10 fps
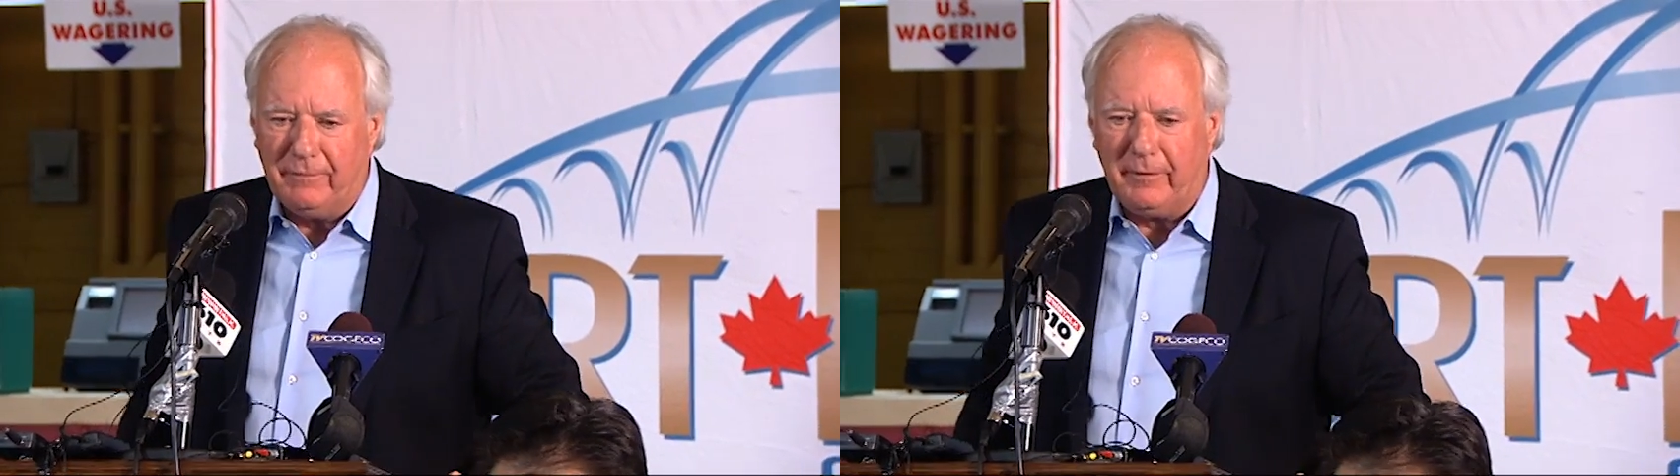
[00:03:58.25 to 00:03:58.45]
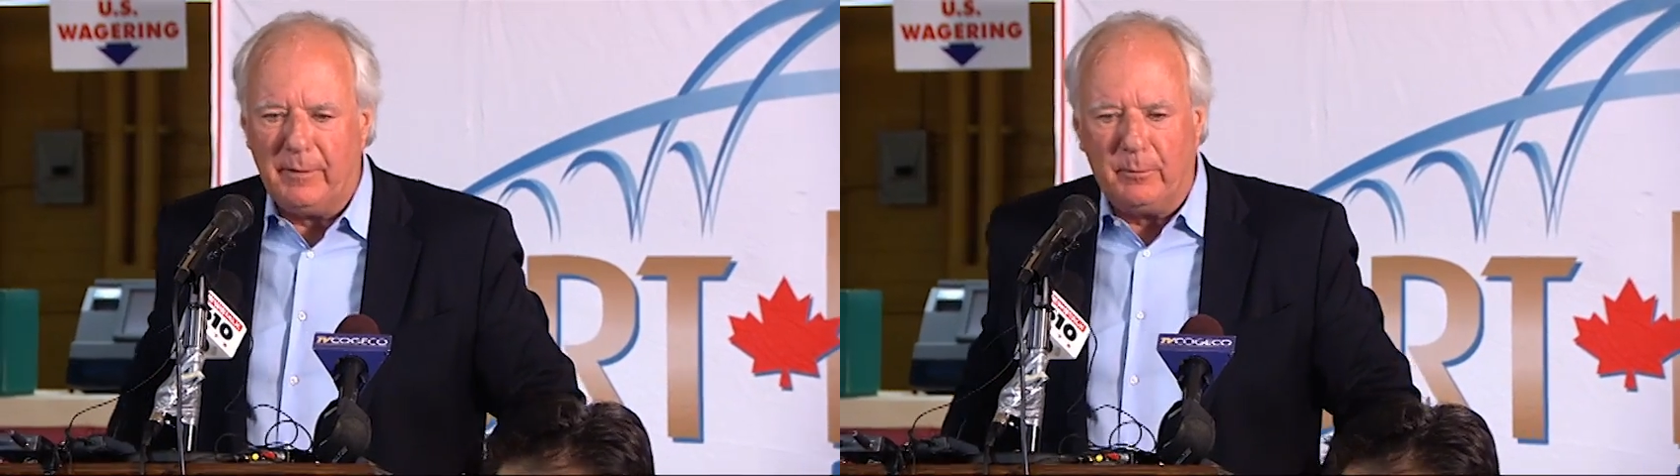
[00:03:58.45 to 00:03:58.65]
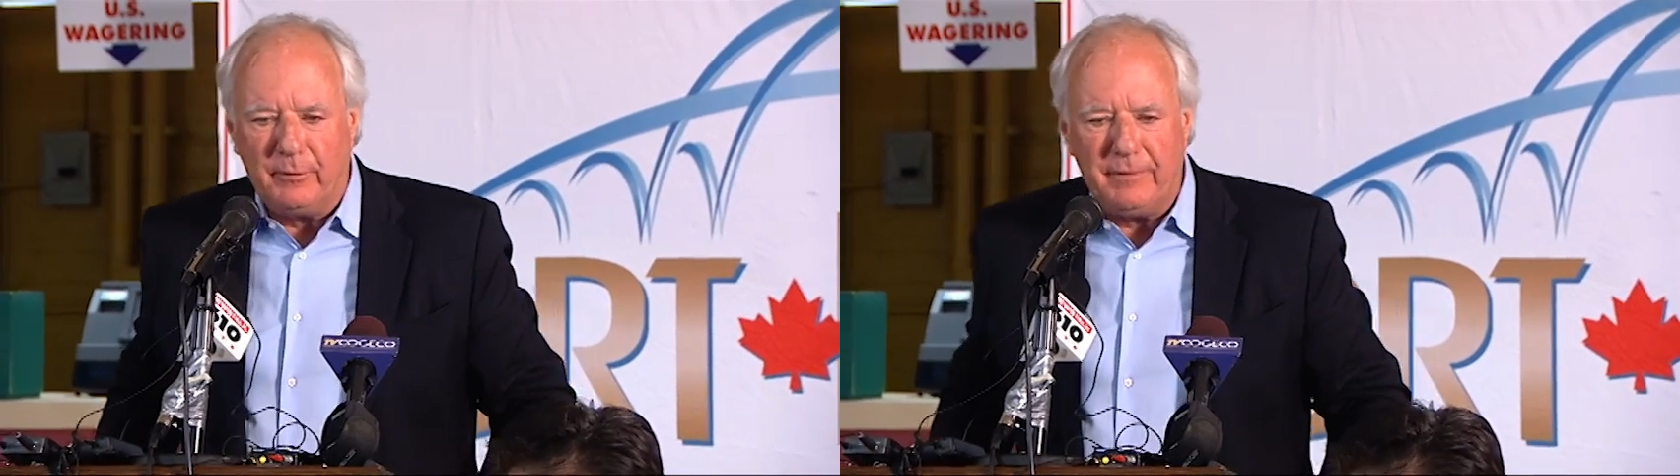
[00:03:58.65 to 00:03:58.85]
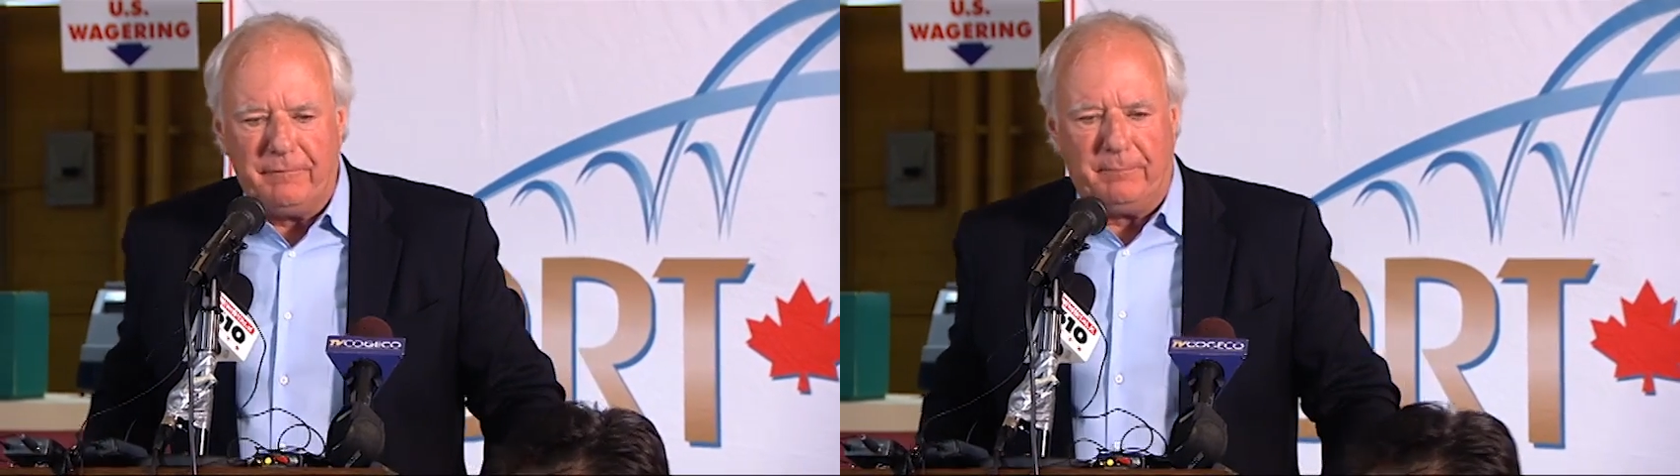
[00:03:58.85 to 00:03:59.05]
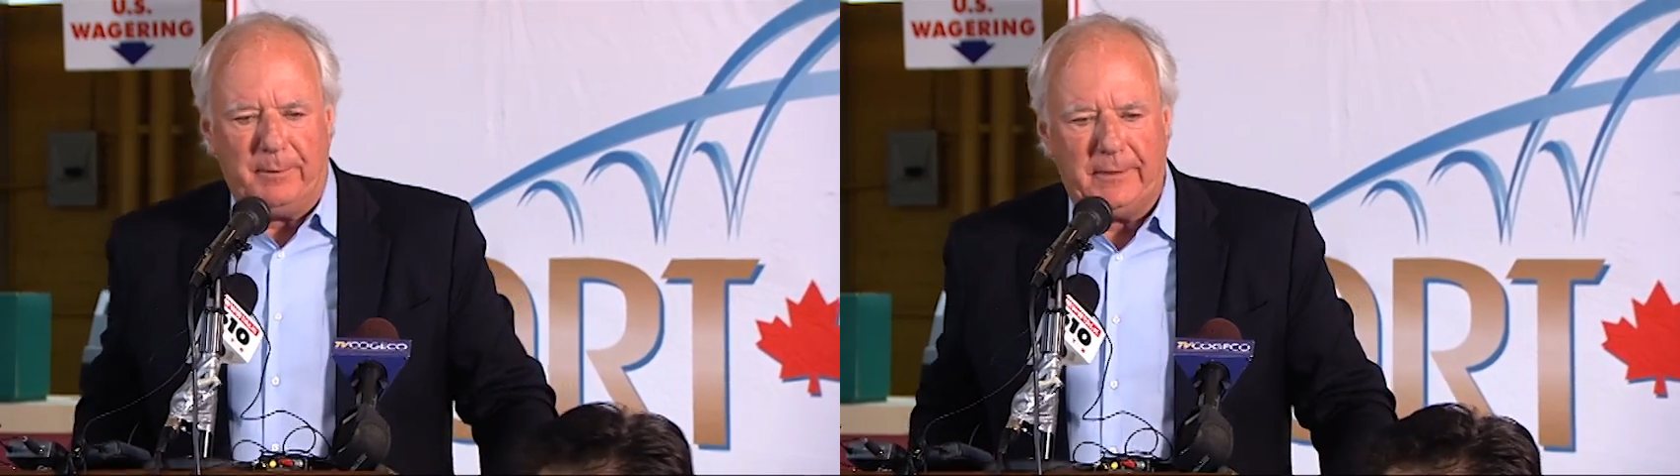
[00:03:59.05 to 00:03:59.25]
very
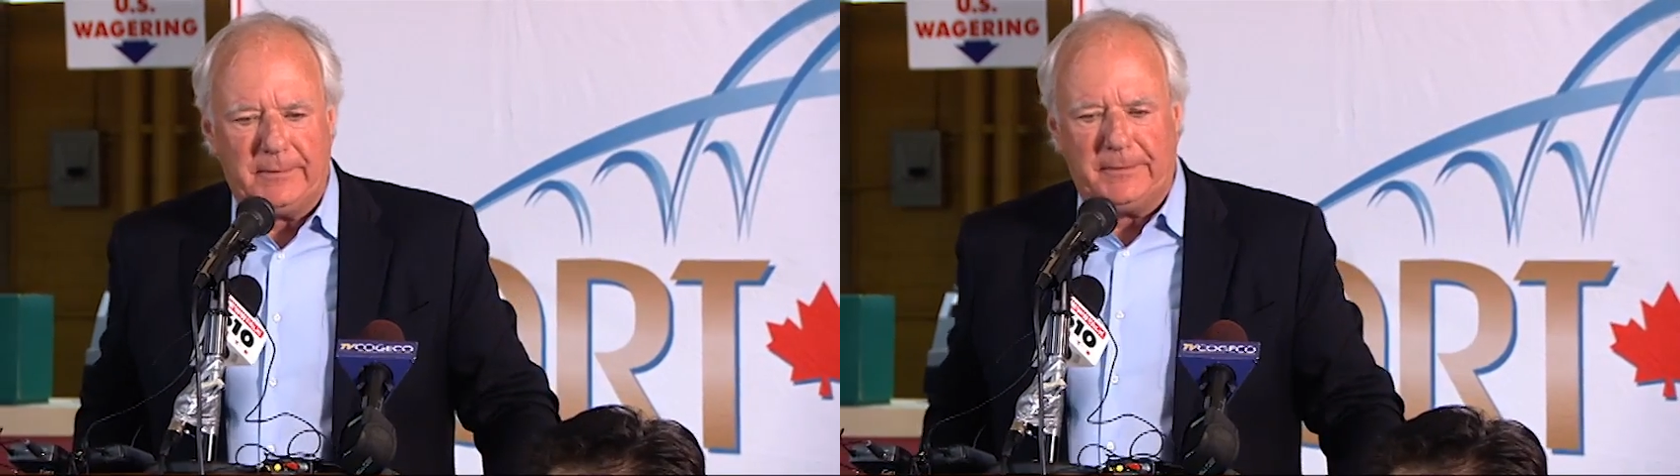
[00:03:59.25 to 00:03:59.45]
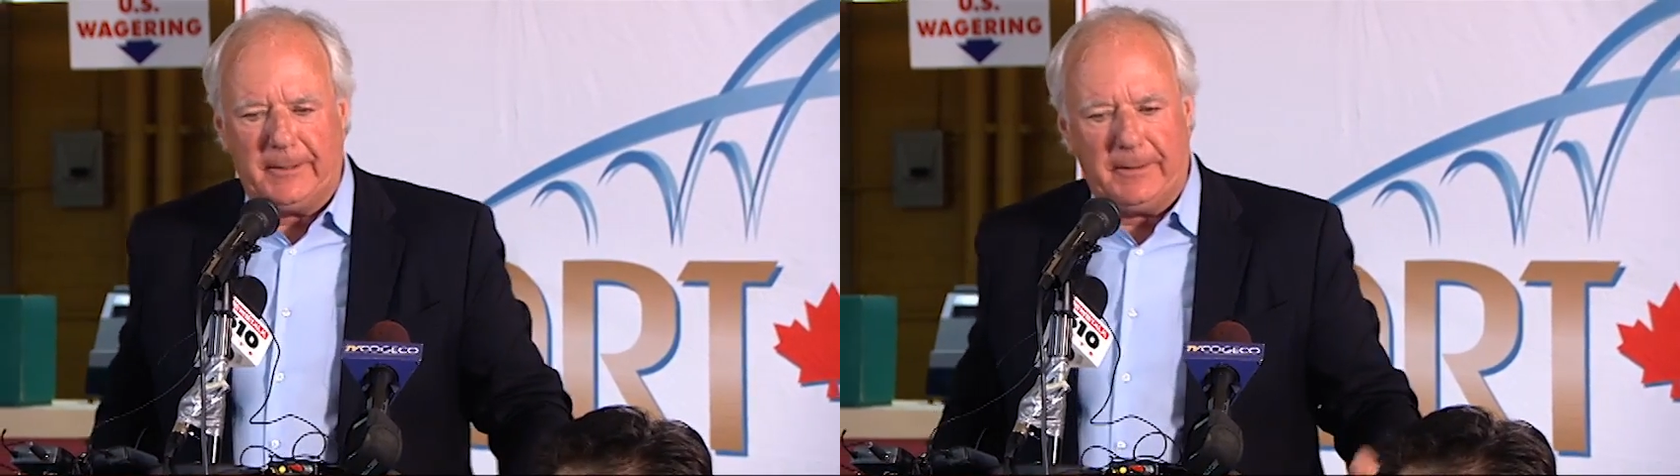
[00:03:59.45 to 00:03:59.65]
brief, but